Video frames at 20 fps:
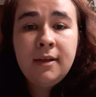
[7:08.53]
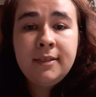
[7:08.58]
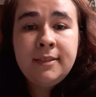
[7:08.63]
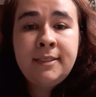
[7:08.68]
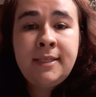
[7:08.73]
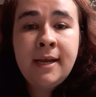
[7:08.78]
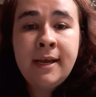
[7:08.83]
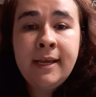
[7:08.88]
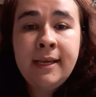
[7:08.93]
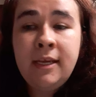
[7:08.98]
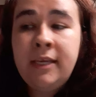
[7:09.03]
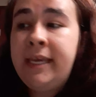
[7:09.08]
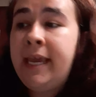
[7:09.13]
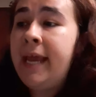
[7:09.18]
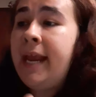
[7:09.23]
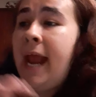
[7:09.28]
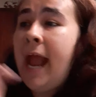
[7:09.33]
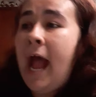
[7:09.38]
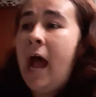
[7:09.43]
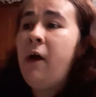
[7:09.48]
to
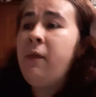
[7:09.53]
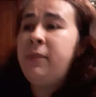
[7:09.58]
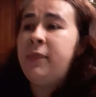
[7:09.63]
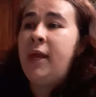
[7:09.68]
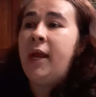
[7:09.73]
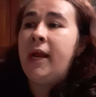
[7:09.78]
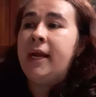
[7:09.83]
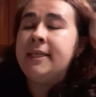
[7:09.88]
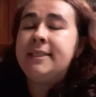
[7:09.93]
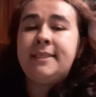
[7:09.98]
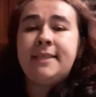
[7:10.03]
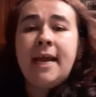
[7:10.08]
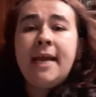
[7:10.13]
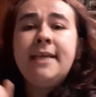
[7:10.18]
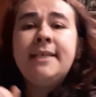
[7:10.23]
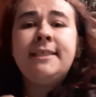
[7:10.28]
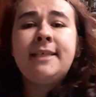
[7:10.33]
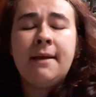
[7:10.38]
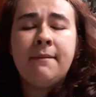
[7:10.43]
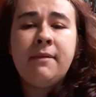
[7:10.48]
get out there and say
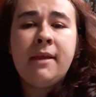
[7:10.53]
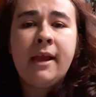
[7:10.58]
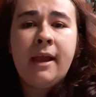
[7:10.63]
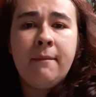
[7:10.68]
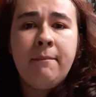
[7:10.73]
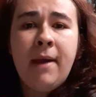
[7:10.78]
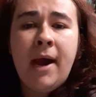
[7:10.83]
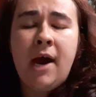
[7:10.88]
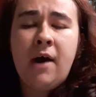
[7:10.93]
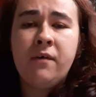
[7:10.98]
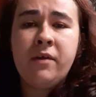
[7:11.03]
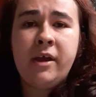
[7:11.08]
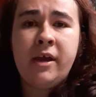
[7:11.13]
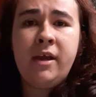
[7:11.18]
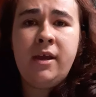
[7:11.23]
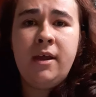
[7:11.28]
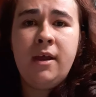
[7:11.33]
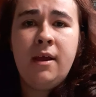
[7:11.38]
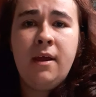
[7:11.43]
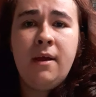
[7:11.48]
something about
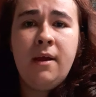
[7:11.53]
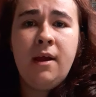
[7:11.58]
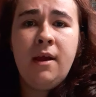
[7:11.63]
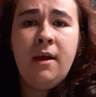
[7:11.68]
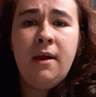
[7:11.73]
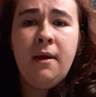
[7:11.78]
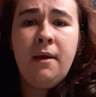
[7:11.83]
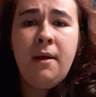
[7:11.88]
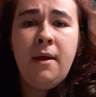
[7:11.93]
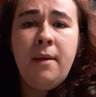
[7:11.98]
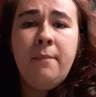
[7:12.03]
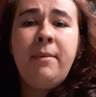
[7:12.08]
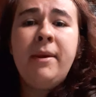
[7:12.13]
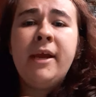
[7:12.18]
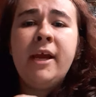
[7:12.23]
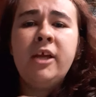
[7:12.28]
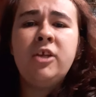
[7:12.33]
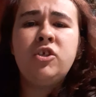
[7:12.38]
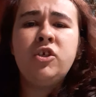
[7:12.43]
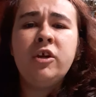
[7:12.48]
it
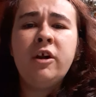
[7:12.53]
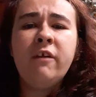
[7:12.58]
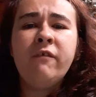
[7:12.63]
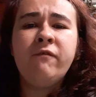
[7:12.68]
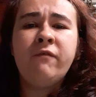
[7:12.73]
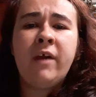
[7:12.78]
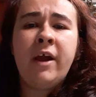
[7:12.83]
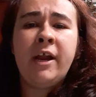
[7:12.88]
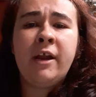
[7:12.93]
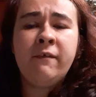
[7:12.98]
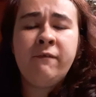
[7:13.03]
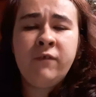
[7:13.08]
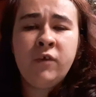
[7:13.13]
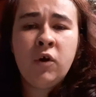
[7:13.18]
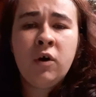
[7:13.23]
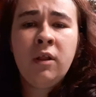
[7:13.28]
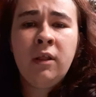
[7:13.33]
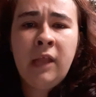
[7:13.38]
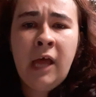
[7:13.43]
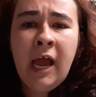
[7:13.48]
because you're afraid of
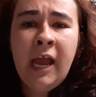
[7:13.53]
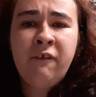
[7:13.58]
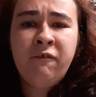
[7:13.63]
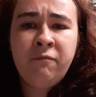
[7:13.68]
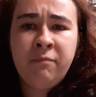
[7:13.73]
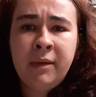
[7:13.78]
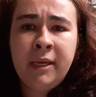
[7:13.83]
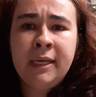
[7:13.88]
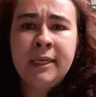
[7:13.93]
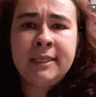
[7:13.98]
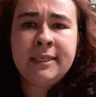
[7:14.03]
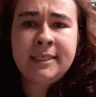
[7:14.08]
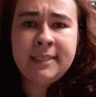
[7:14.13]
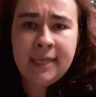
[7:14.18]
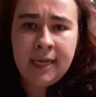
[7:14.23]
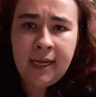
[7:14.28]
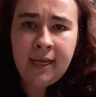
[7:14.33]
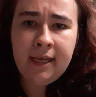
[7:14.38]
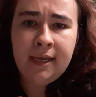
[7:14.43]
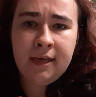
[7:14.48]
your life being
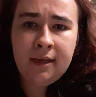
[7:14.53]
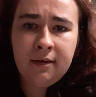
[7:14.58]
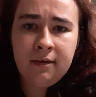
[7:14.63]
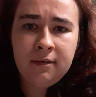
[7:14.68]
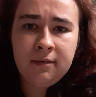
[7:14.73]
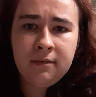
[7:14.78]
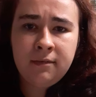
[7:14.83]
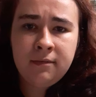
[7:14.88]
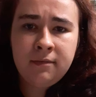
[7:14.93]
taken.